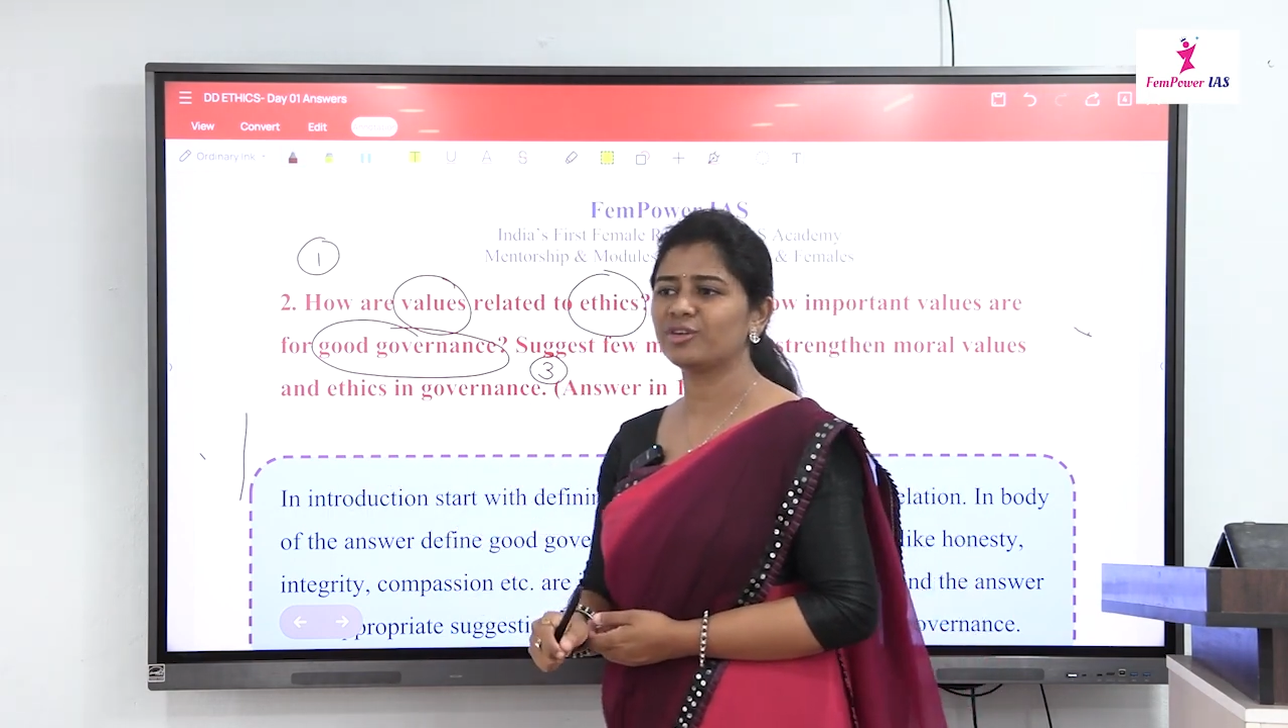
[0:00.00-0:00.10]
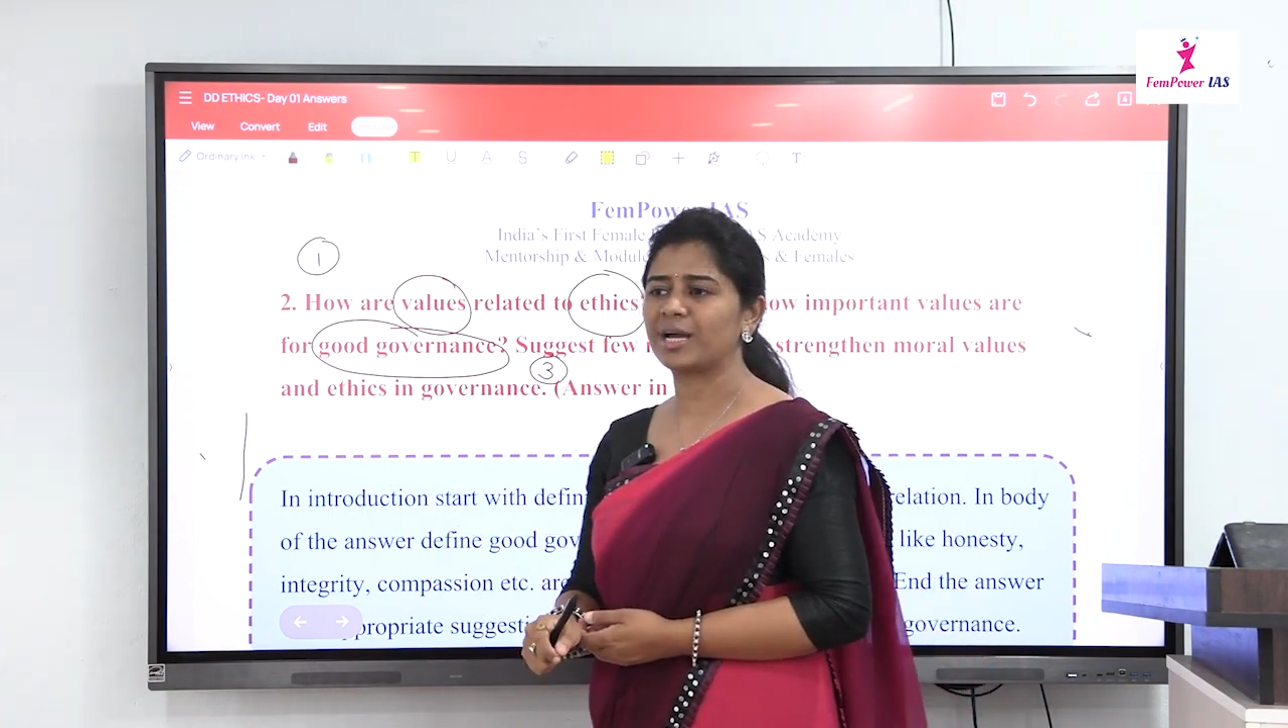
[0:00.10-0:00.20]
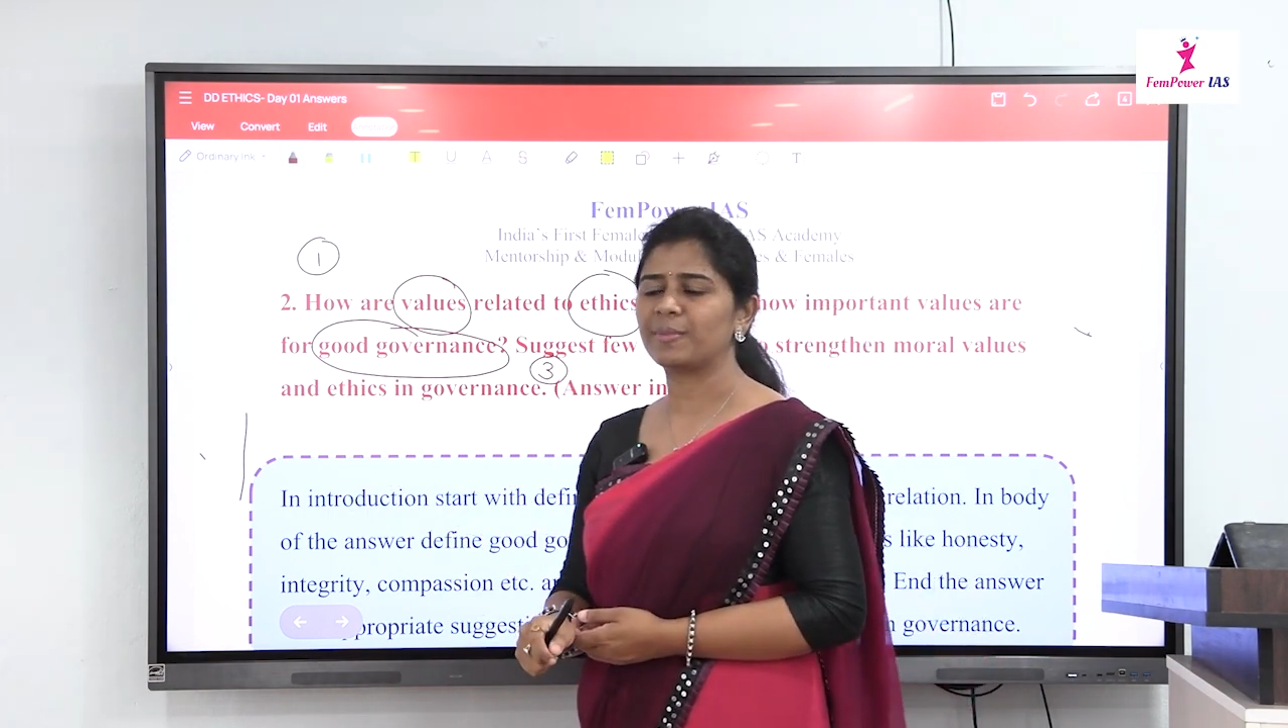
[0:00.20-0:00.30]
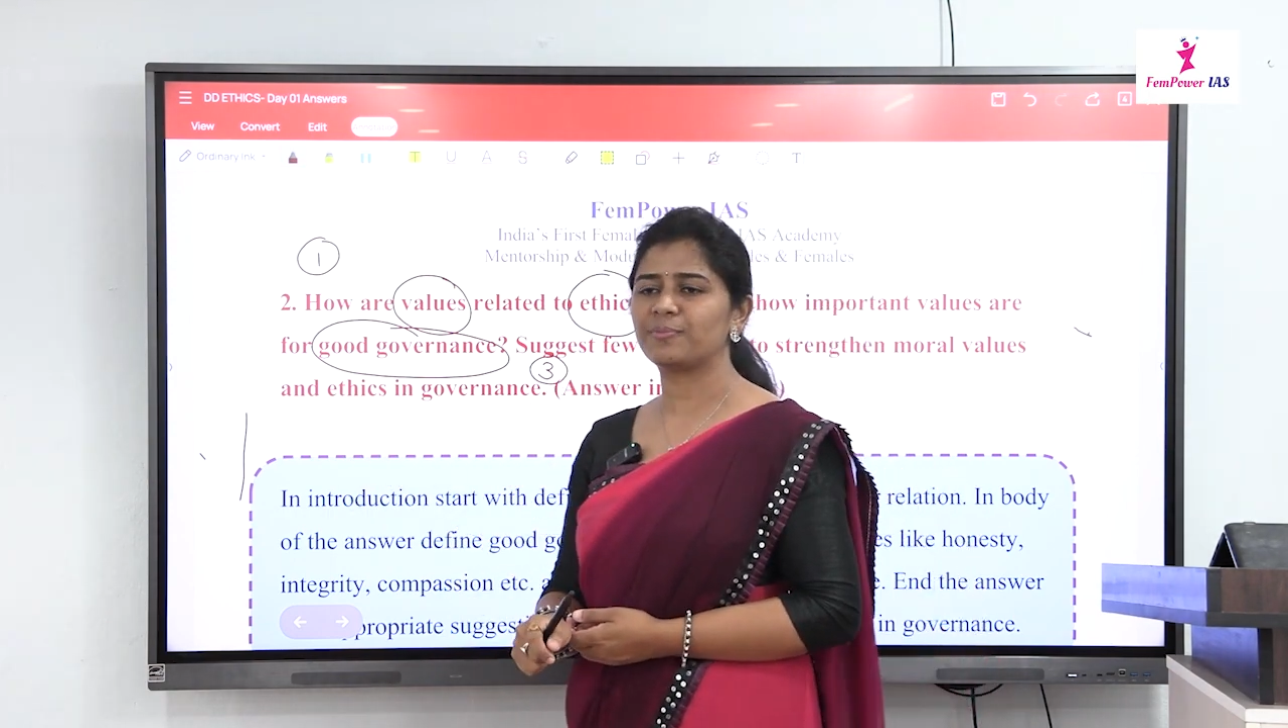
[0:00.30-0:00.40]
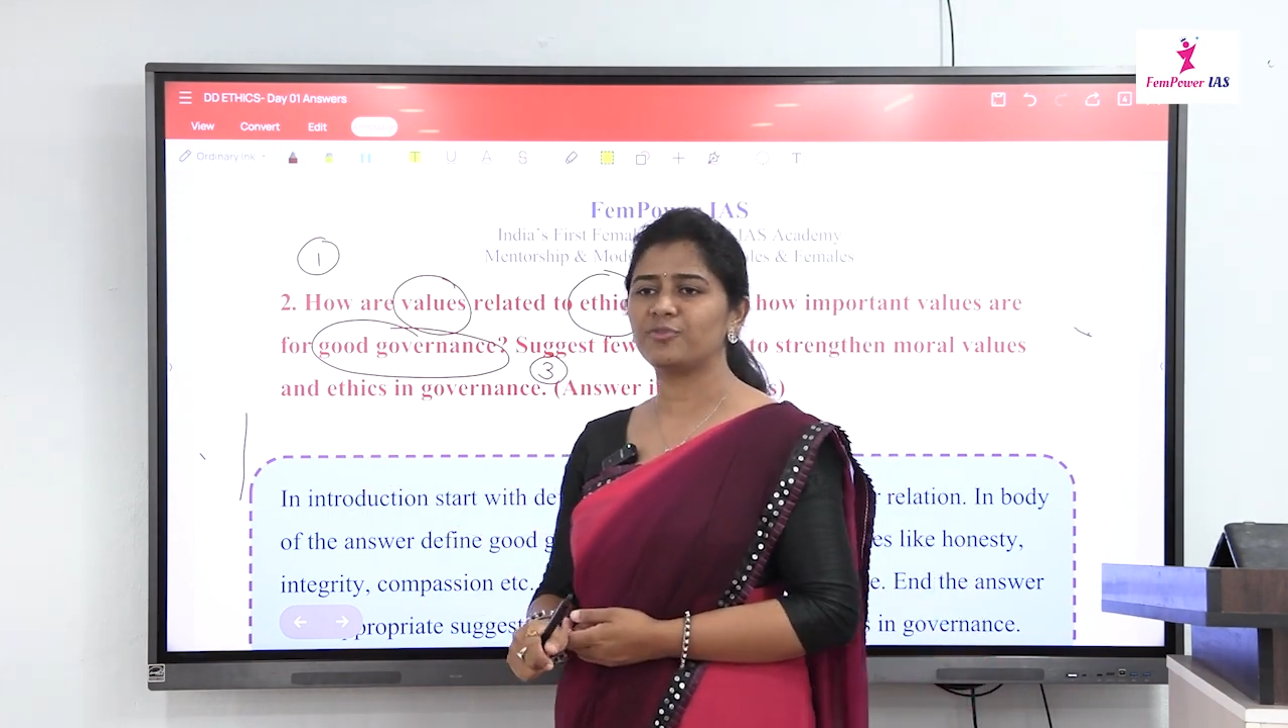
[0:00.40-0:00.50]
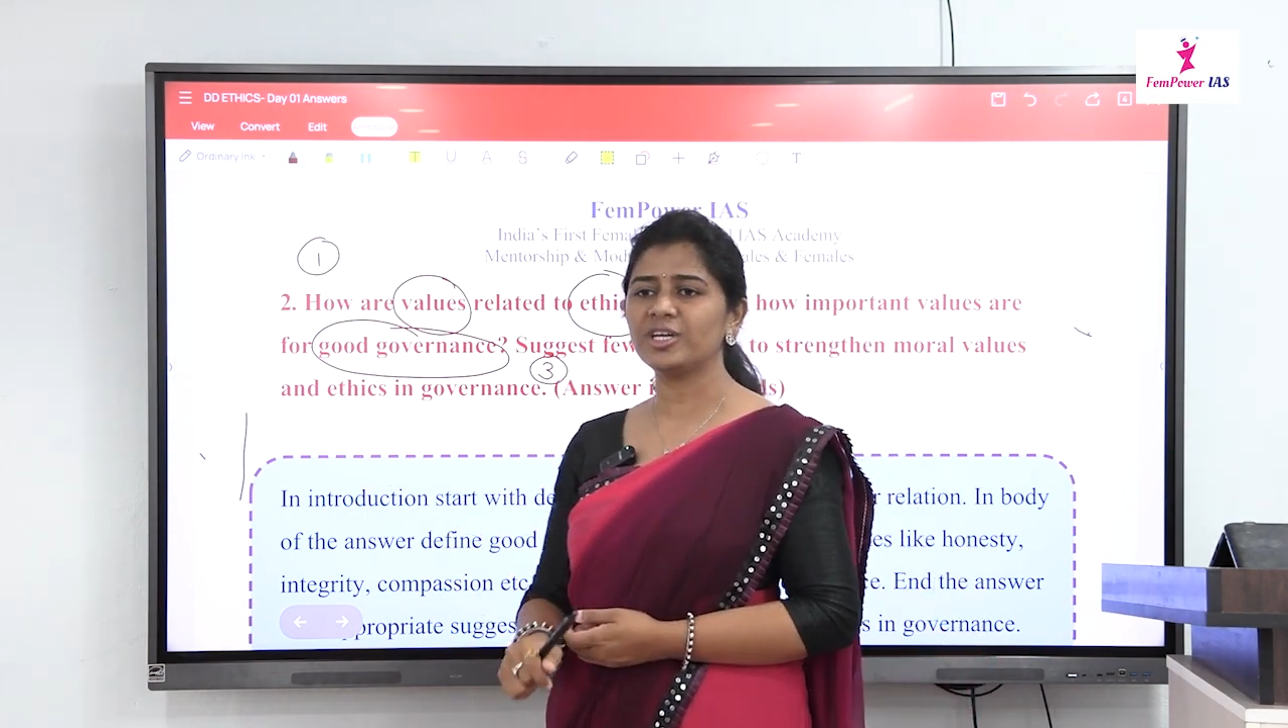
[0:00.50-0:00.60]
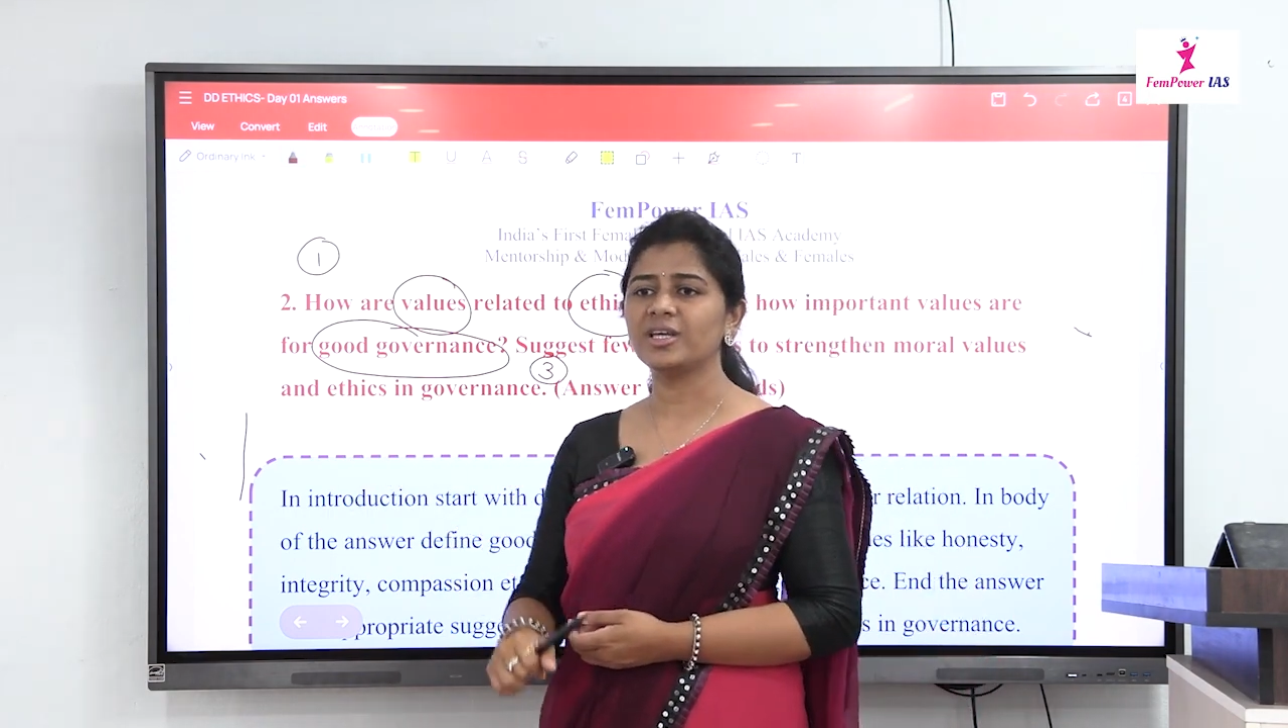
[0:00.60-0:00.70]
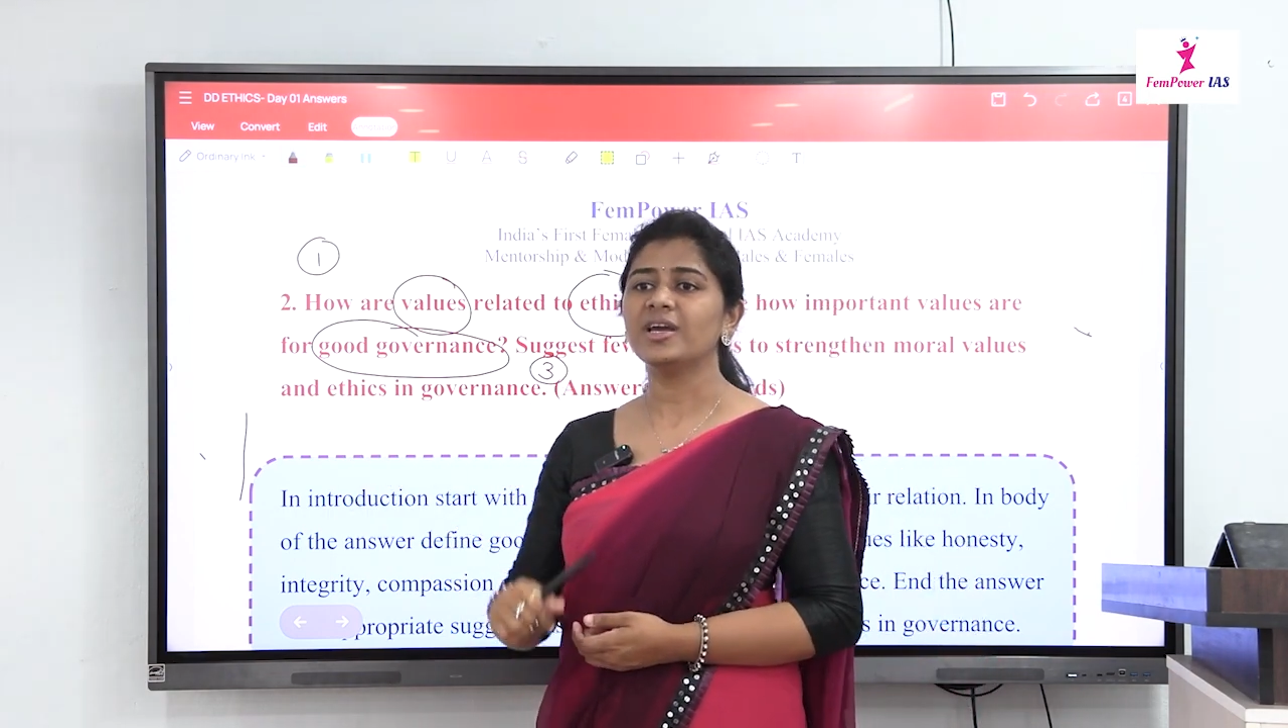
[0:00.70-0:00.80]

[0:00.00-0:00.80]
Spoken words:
to come up with